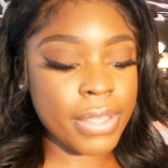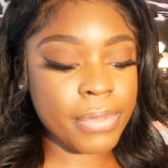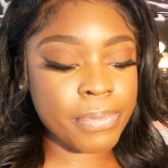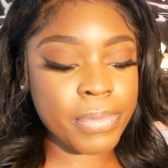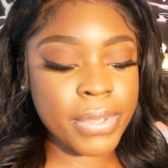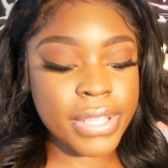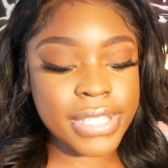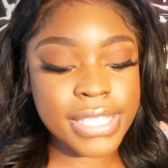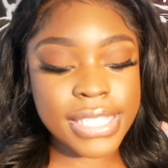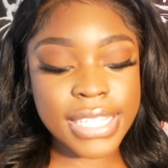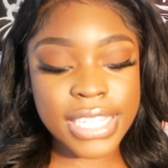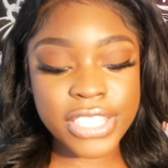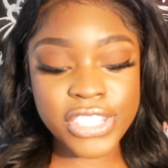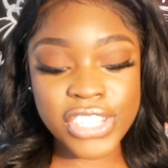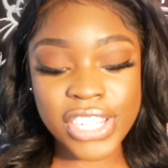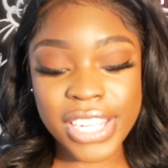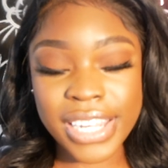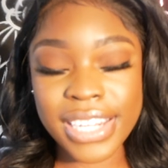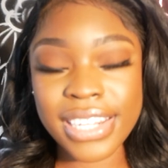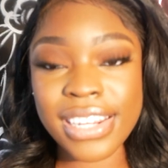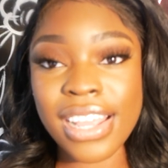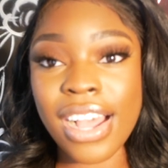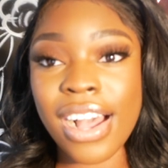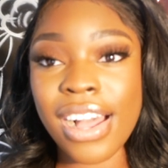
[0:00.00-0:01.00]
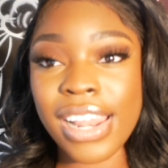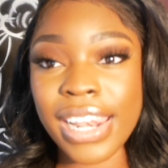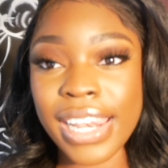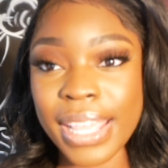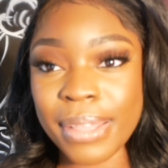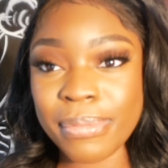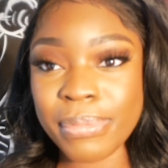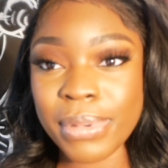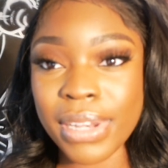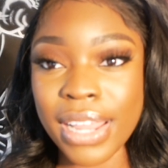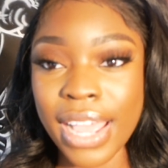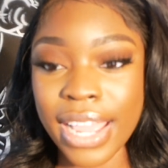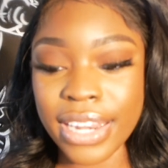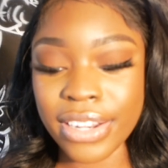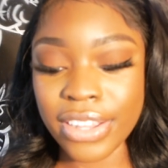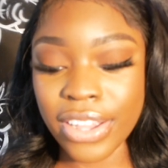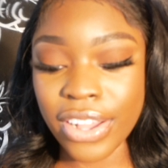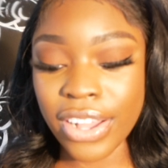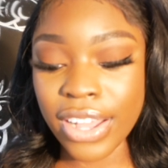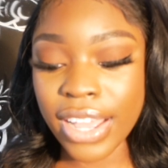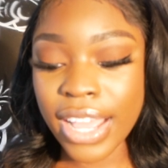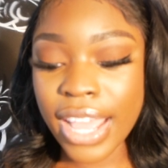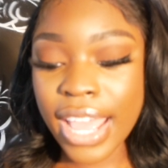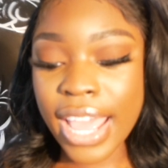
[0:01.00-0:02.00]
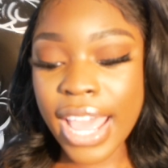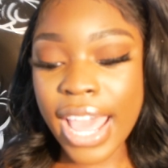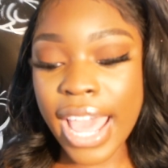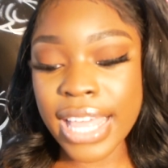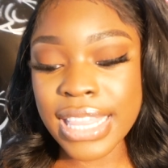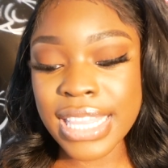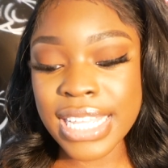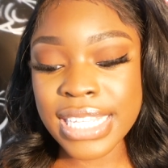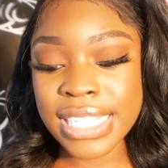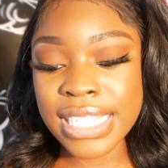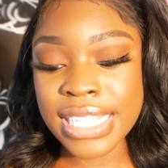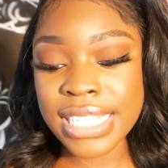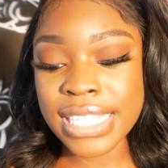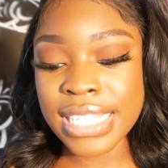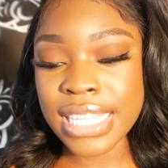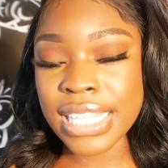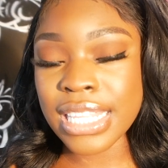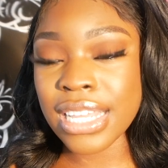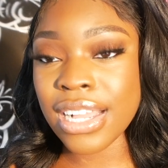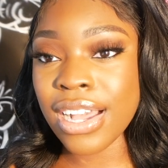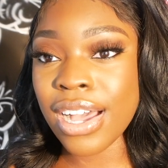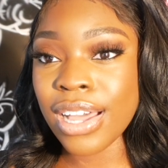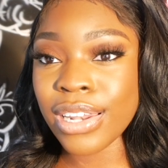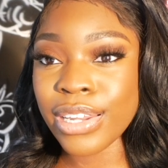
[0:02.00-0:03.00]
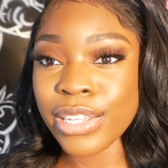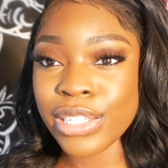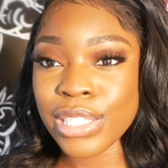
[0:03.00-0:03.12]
Precision lip liner, and this is in the color